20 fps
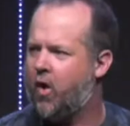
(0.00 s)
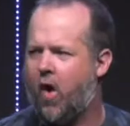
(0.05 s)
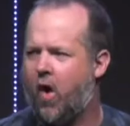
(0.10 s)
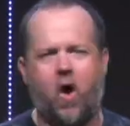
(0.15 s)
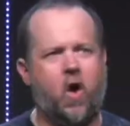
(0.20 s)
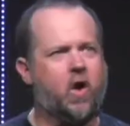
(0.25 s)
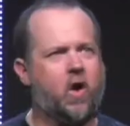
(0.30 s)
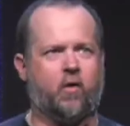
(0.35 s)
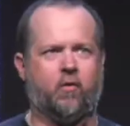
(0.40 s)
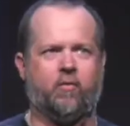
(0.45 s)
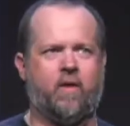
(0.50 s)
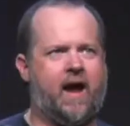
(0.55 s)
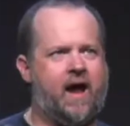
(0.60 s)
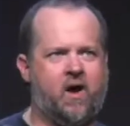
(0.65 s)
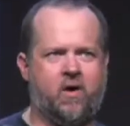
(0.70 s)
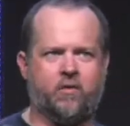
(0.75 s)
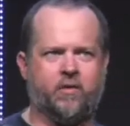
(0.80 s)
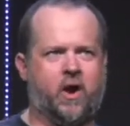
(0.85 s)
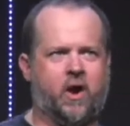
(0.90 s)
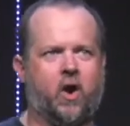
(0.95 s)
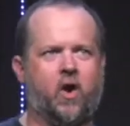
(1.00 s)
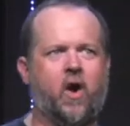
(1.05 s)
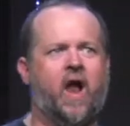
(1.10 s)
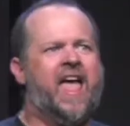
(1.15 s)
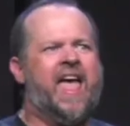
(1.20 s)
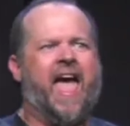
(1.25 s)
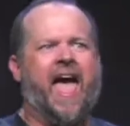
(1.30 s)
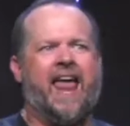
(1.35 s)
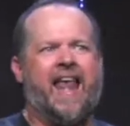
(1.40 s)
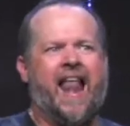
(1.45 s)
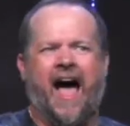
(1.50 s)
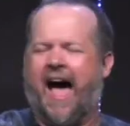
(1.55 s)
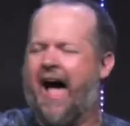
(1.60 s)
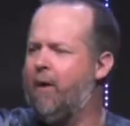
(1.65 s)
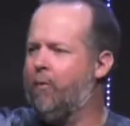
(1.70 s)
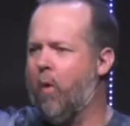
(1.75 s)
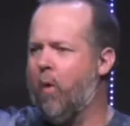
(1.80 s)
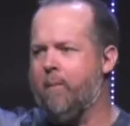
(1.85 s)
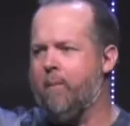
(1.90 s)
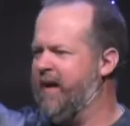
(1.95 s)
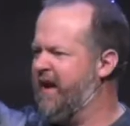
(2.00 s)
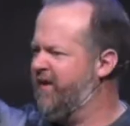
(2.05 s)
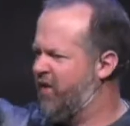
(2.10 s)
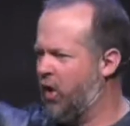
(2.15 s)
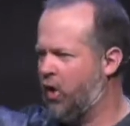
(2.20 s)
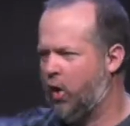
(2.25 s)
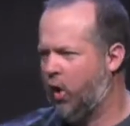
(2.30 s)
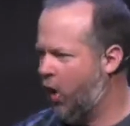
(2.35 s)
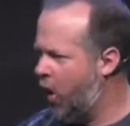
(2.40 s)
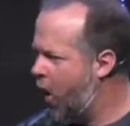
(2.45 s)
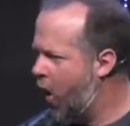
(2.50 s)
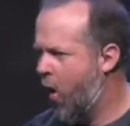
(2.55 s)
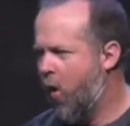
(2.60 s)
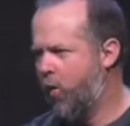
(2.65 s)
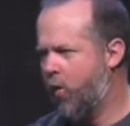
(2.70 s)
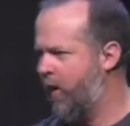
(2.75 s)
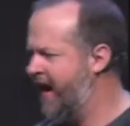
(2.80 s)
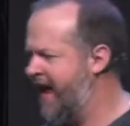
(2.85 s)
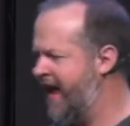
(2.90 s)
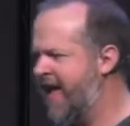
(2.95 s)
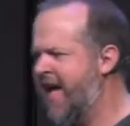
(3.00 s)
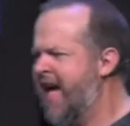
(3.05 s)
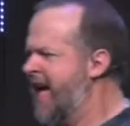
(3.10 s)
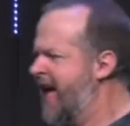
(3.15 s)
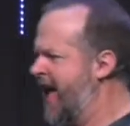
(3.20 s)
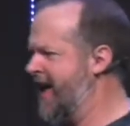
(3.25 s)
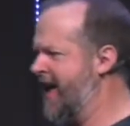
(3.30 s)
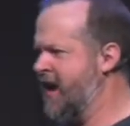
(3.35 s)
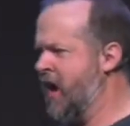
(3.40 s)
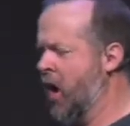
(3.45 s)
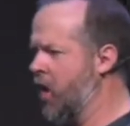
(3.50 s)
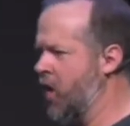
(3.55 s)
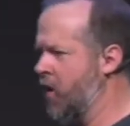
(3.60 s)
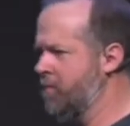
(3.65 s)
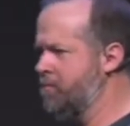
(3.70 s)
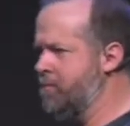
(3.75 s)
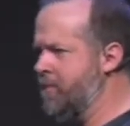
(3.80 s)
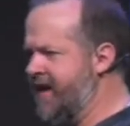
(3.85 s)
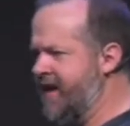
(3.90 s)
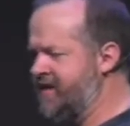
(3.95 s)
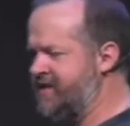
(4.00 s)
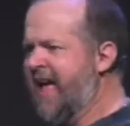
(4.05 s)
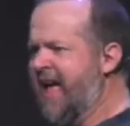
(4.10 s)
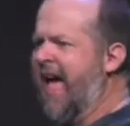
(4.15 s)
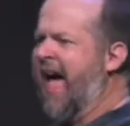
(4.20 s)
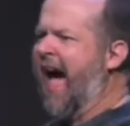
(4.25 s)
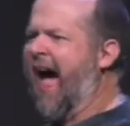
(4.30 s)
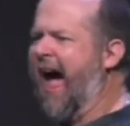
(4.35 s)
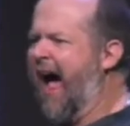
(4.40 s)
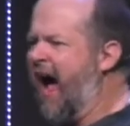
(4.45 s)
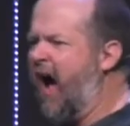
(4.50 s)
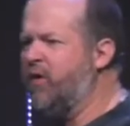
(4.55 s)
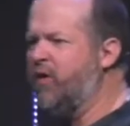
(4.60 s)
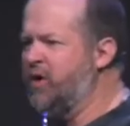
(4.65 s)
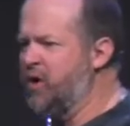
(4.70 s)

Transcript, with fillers: all around her, and I will be the glory in her midst. How do